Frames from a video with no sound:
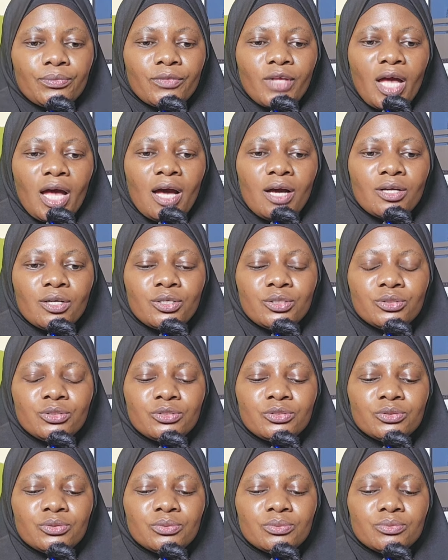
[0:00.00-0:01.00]
I
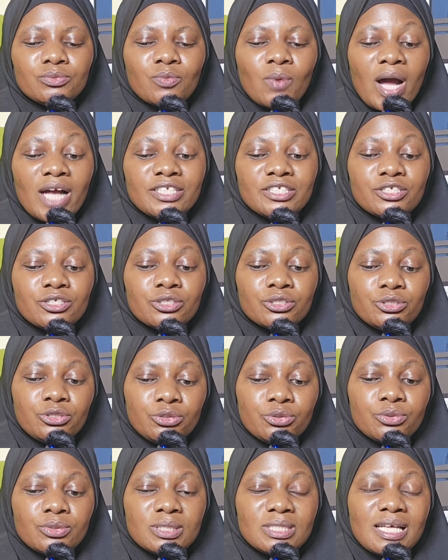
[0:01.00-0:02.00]
could watch
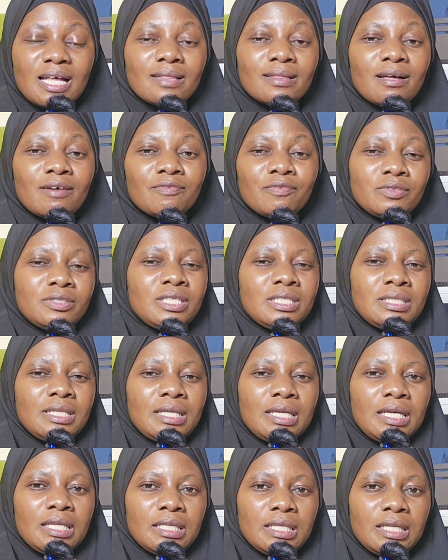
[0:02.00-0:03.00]
cartoons. I love, just
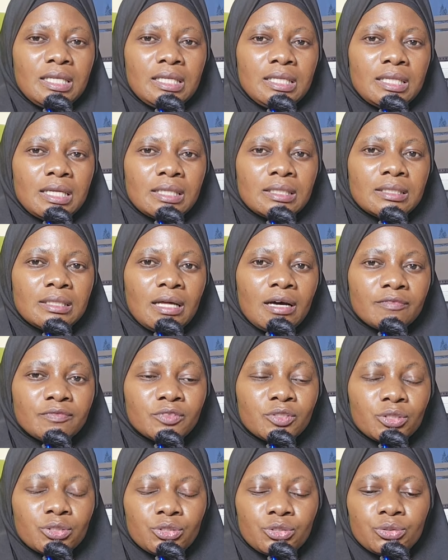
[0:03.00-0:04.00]
like any kid, I
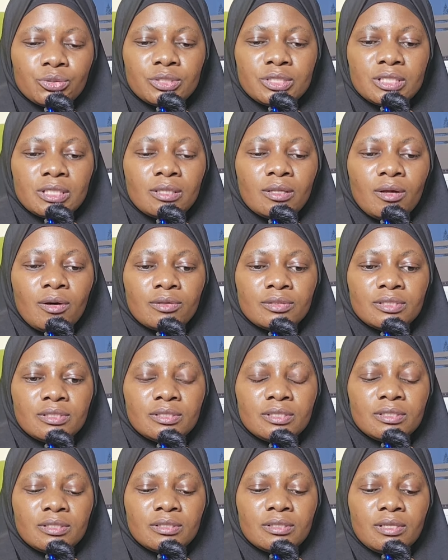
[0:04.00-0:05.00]
loved cartoons a lot.
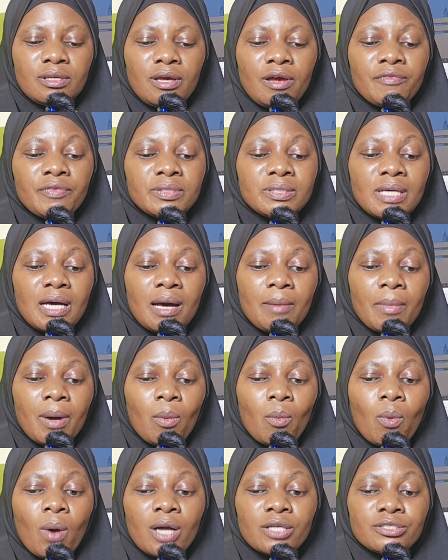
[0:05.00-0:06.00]
And every time I
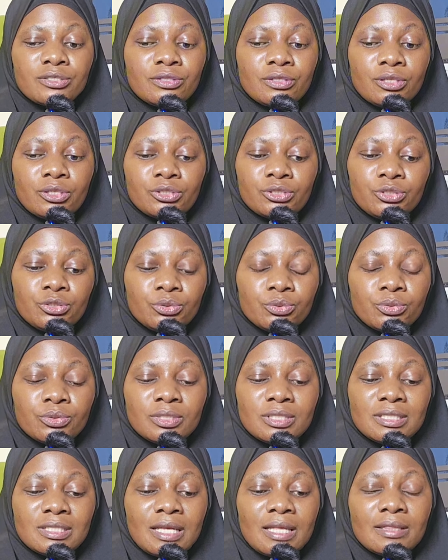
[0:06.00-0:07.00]
watched the
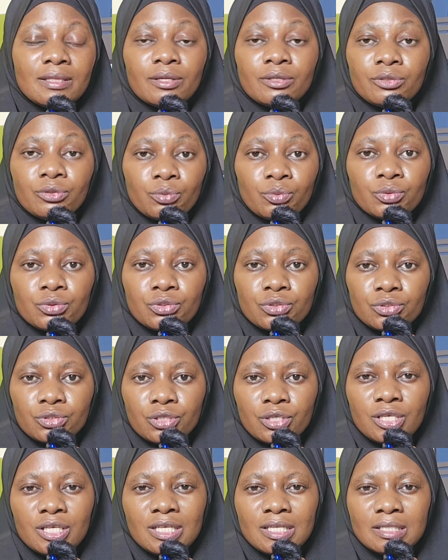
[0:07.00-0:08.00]
cartoons and those
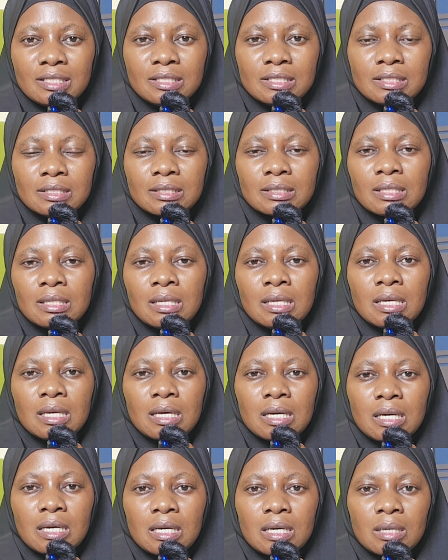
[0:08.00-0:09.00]
kids'
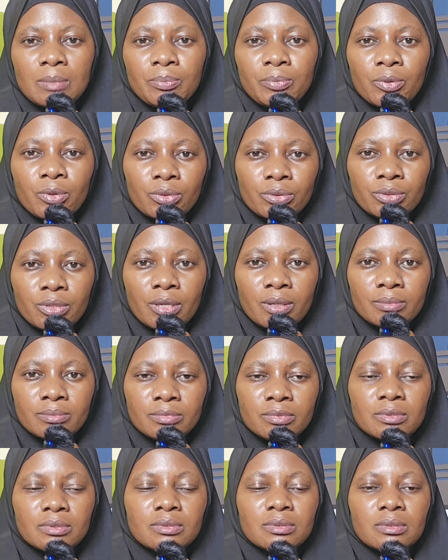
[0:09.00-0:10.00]

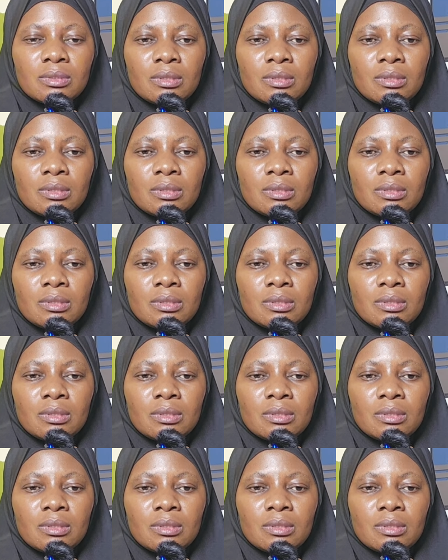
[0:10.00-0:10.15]
programs,